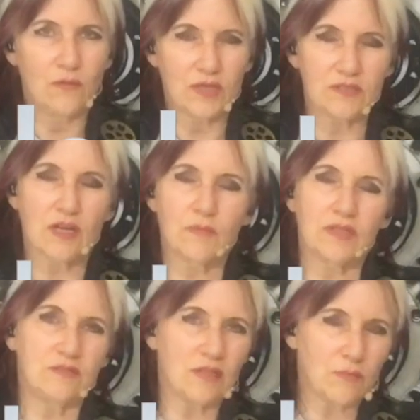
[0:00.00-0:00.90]
I talk
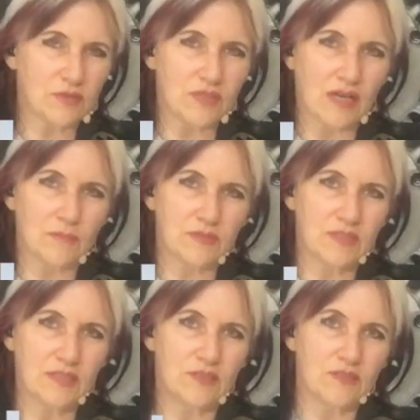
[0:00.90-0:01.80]
about double stops,
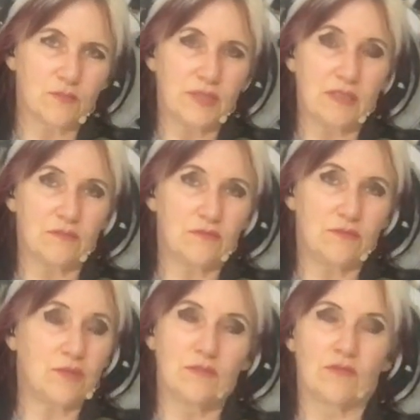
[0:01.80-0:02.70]
it just means
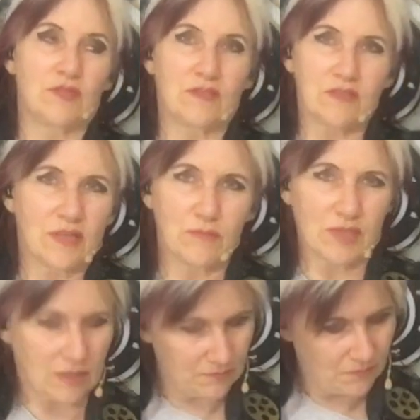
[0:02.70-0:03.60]
2 notes at the same
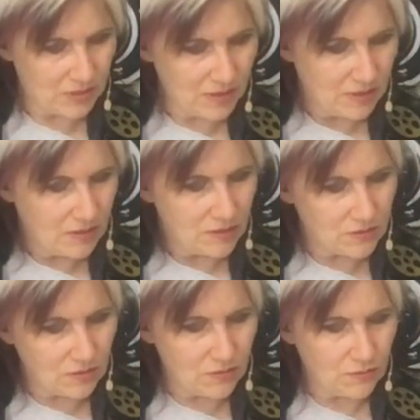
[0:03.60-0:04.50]
time.
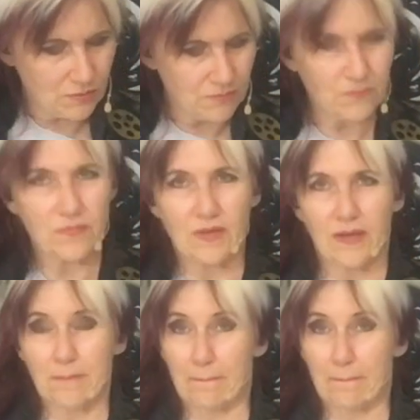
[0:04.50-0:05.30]
So, like,